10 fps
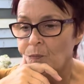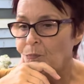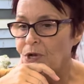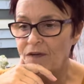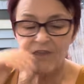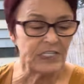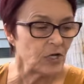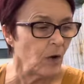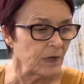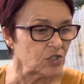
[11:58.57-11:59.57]
But every
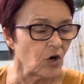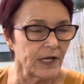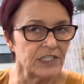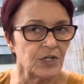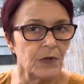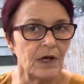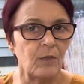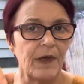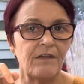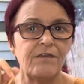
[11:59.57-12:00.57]
time I try and do a little
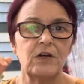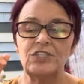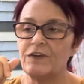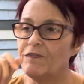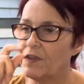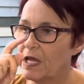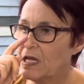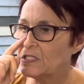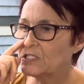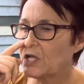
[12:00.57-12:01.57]
bit of footage of the
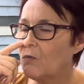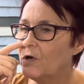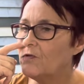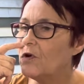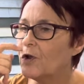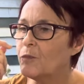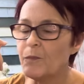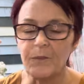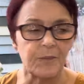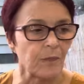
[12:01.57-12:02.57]
sewing room,